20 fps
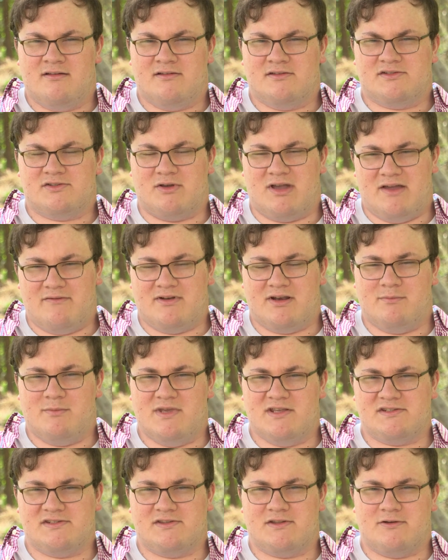So having to
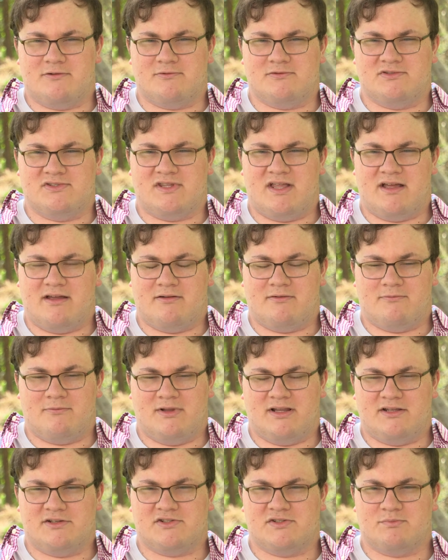miss those, that
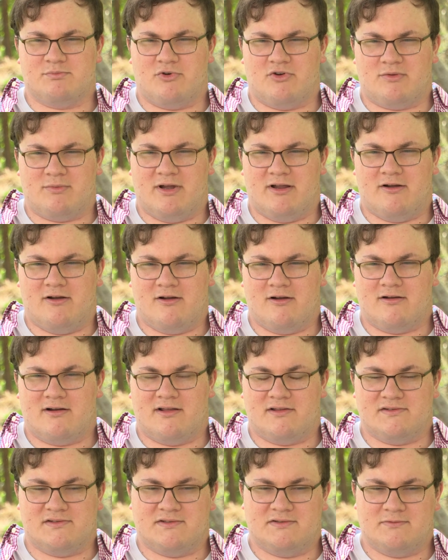really just broke my heart,
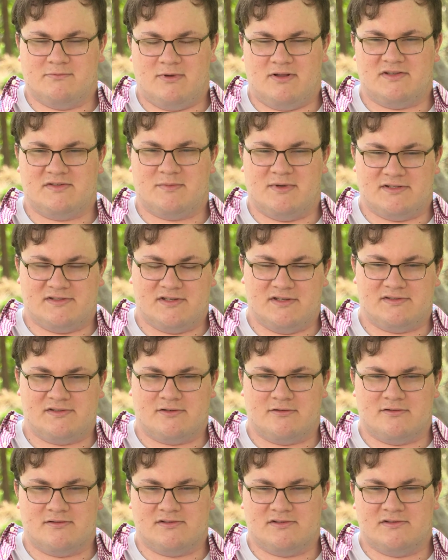as well as my
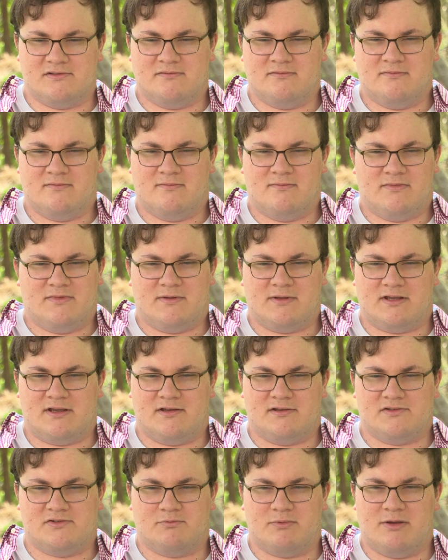sister's,
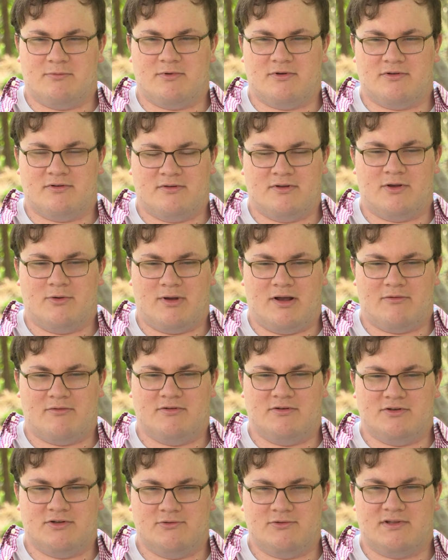because we would go out
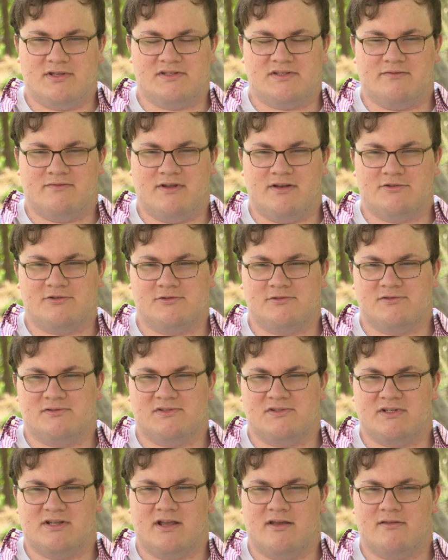and do these
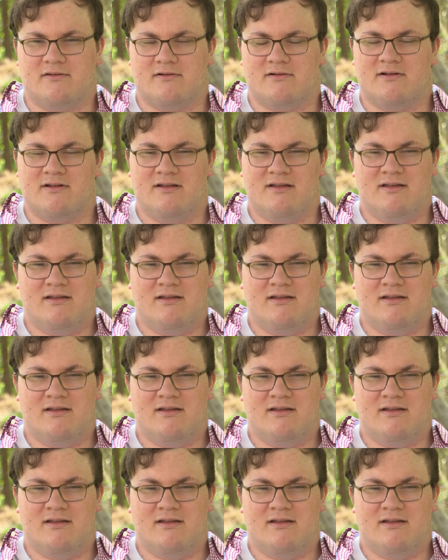adventures together,